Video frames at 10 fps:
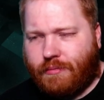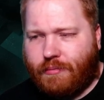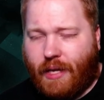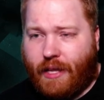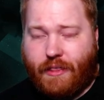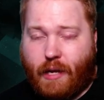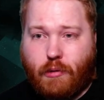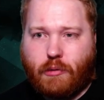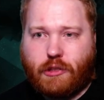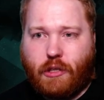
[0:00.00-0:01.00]
And that
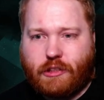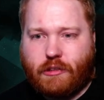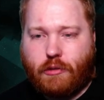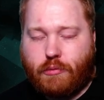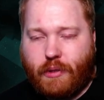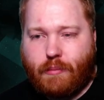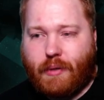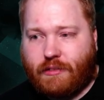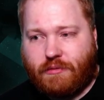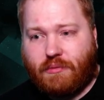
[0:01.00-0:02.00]
one was also not real,
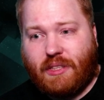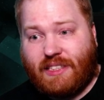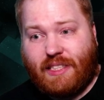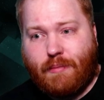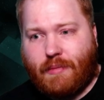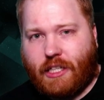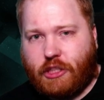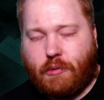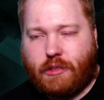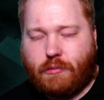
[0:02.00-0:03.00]
but it seemed like
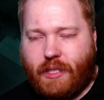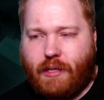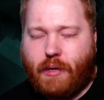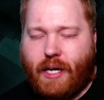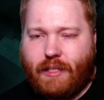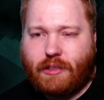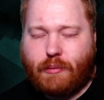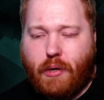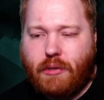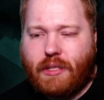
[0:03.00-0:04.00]
she was real right on the
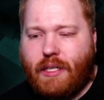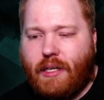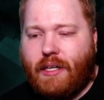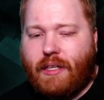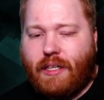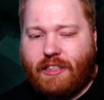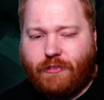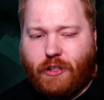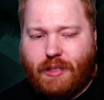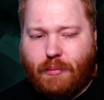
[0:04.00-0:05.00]
boat in the
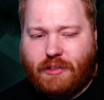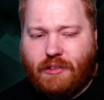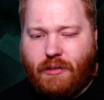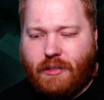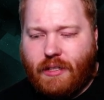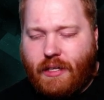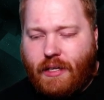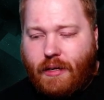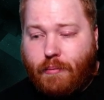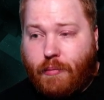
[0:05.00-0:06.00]
first episode
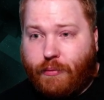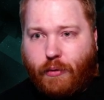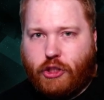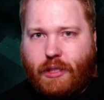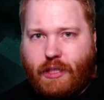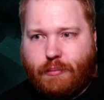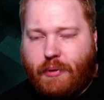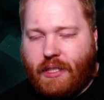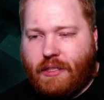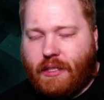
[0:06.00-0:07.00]
before she
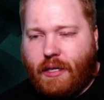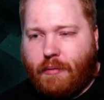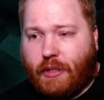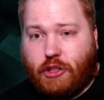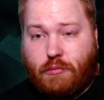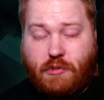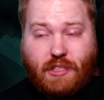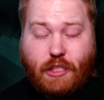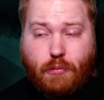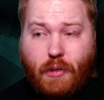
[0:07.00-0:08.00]
disappeared. But
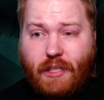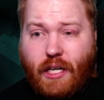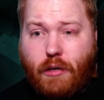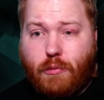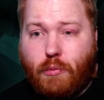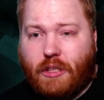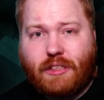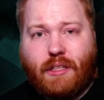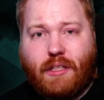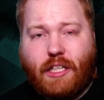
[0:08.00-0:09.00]
this one now
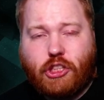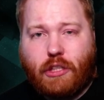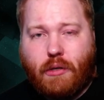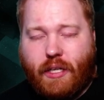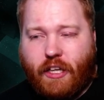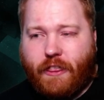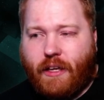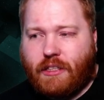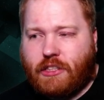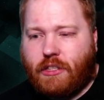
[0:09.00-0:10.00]
wasn't glitching or
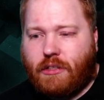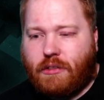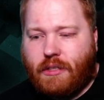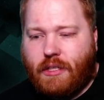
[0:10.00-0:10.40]
anything, so